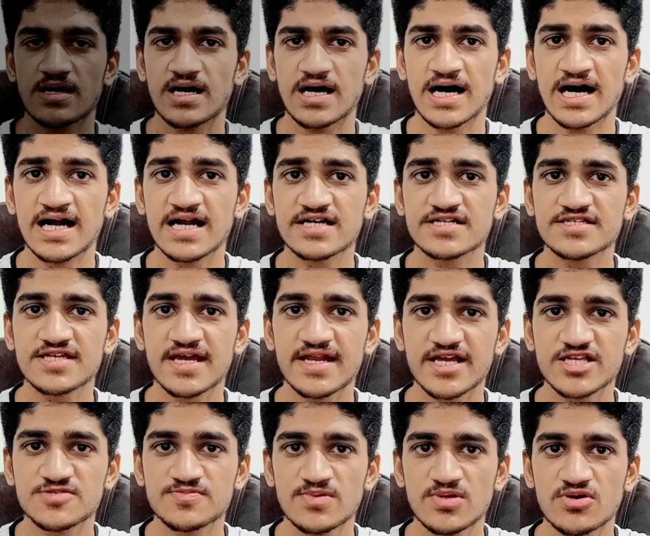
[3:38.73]
Ants can
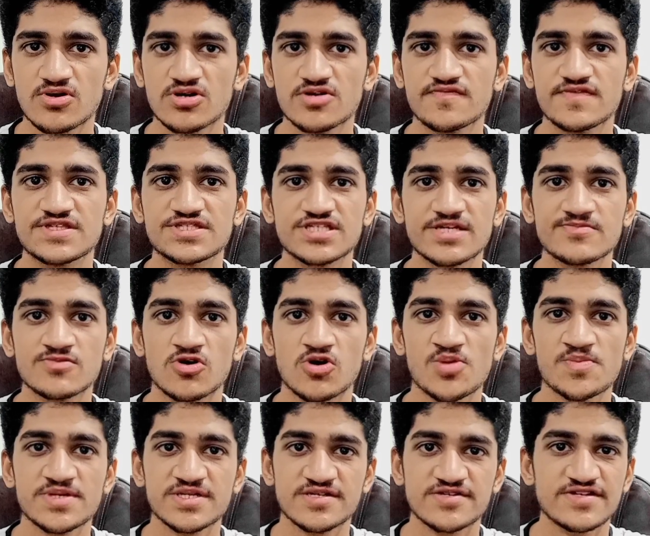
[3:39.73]
explode with some
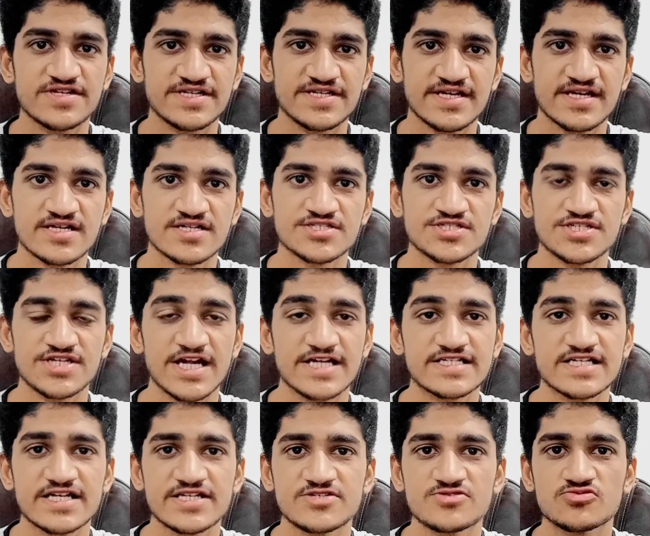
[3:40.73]
home ingredients
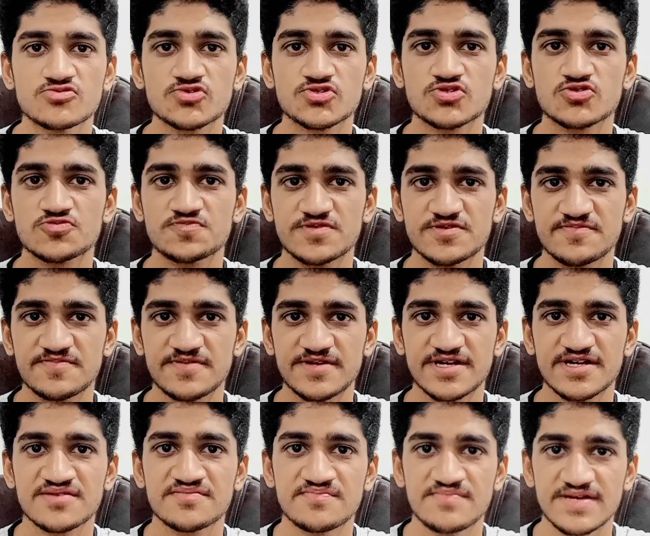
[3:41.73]
that are used to
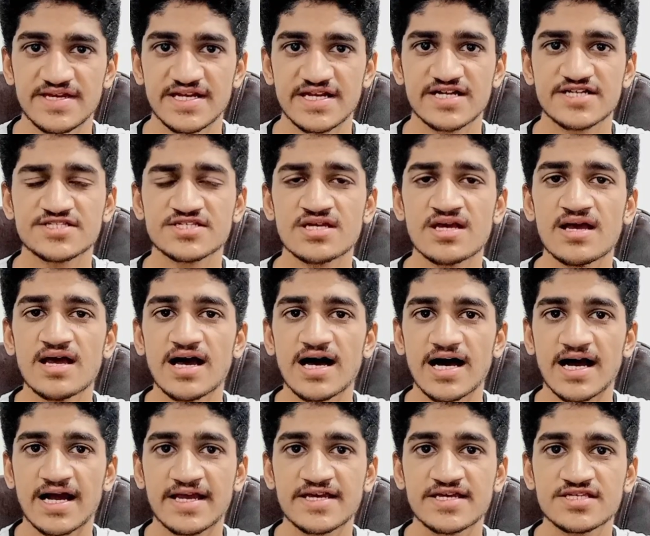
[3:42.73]
prepare baits
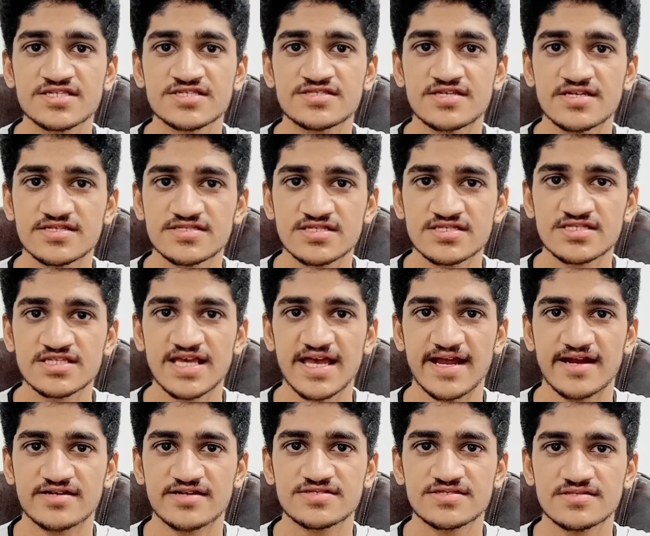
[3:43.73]
against these
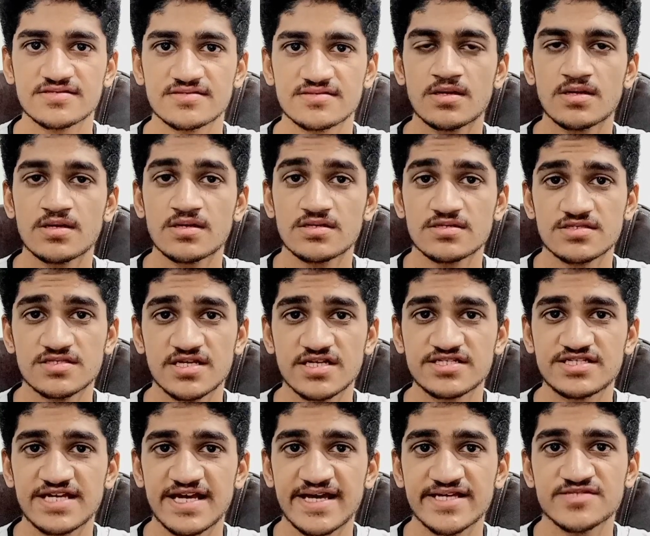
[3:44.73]
insects,
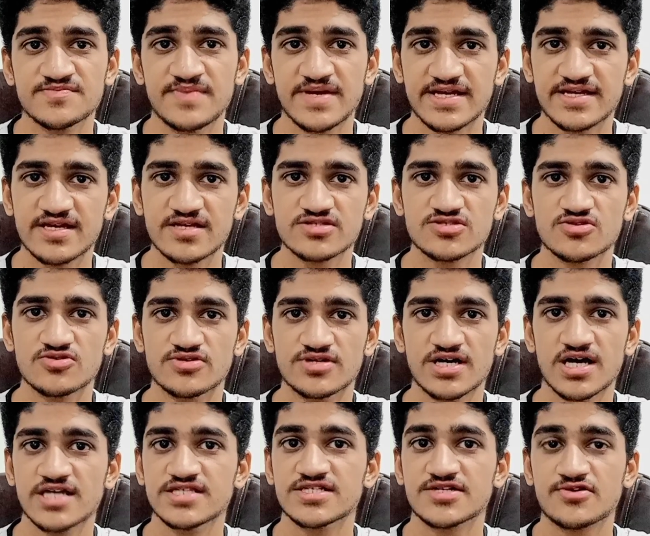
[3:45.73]
such as baking
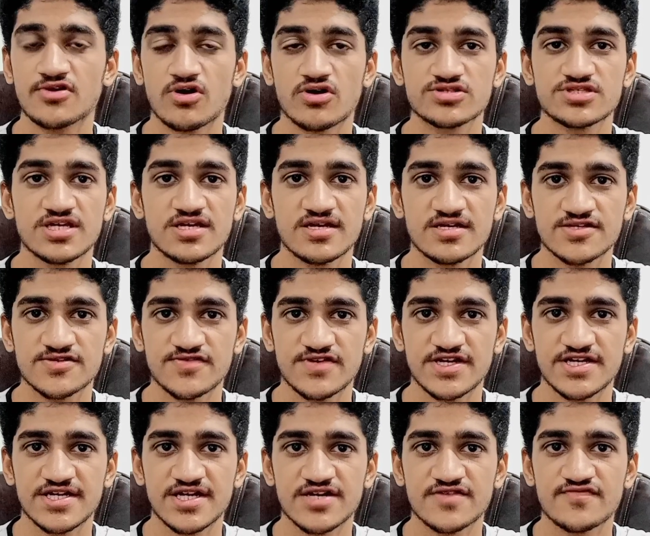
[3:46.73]
soda is a toxic
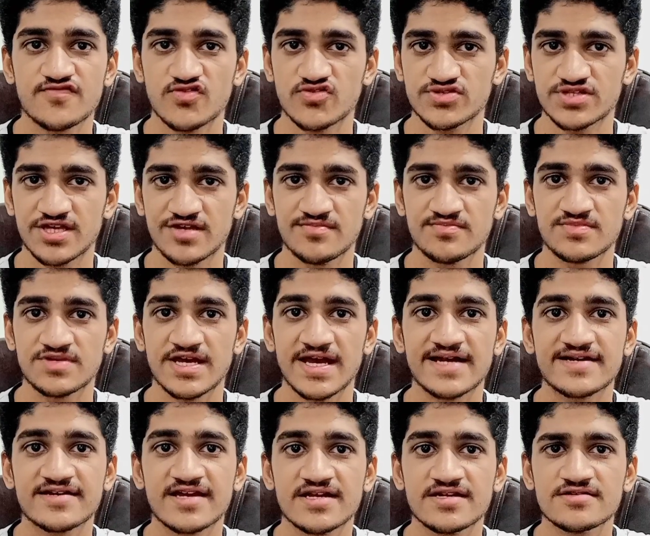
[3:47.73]
ingredient for them
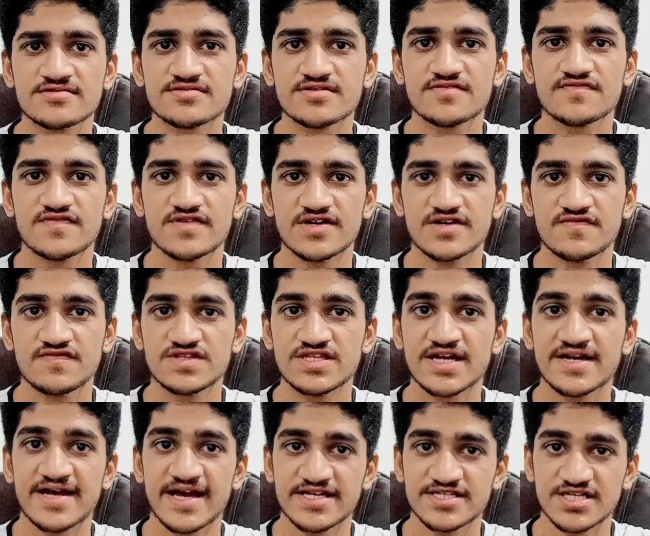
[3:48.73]
that can interfere with
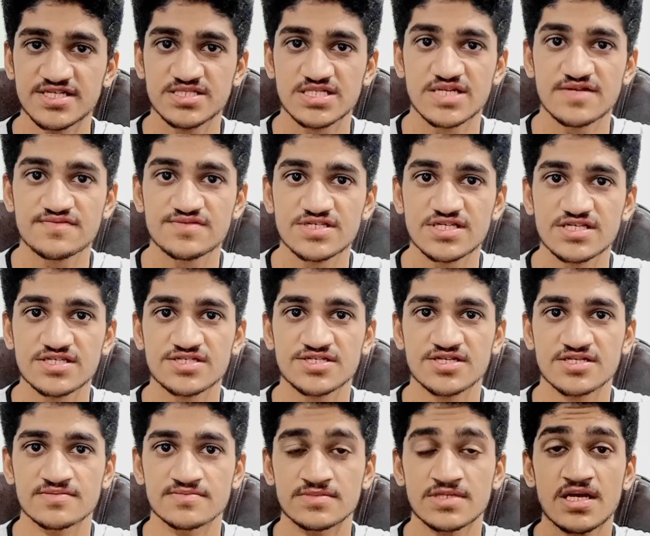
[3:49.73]
the digestive
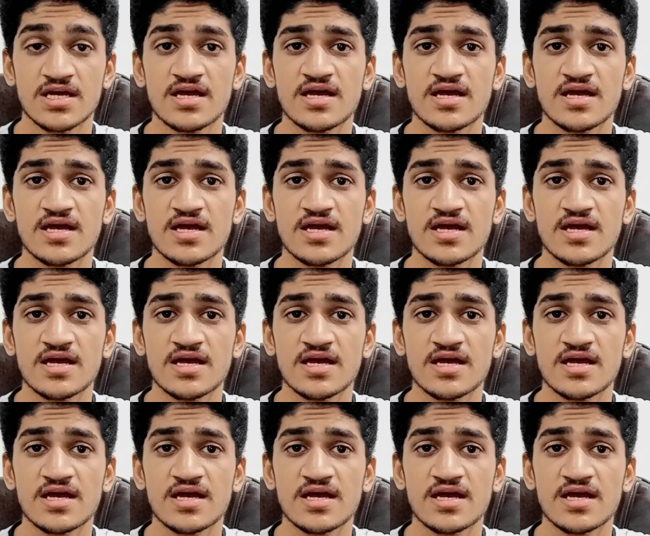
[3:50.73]
system.